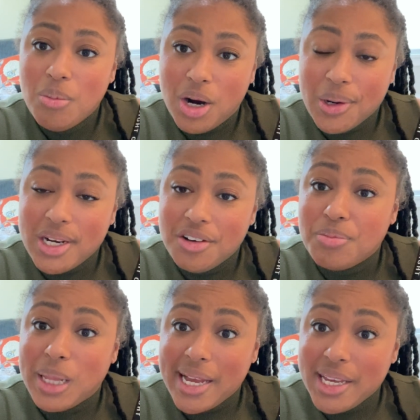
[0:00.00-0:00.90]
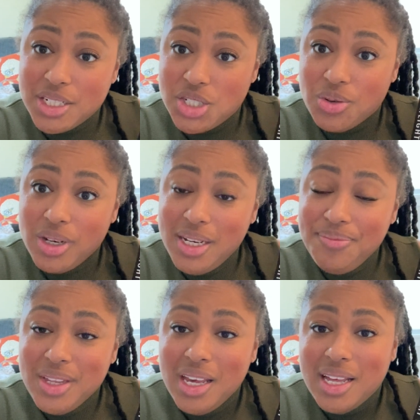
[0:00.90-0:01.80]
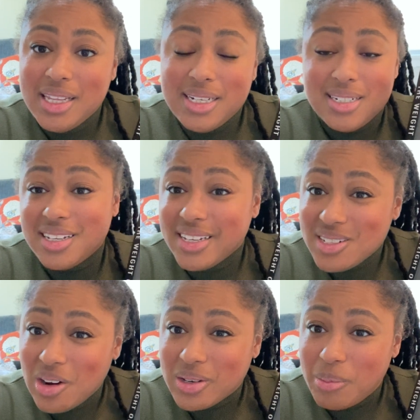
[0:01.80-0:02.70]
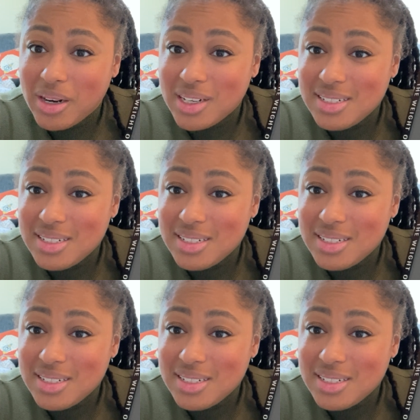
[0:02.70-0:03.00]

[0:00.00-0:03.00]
part of Black history that doesn't get talked about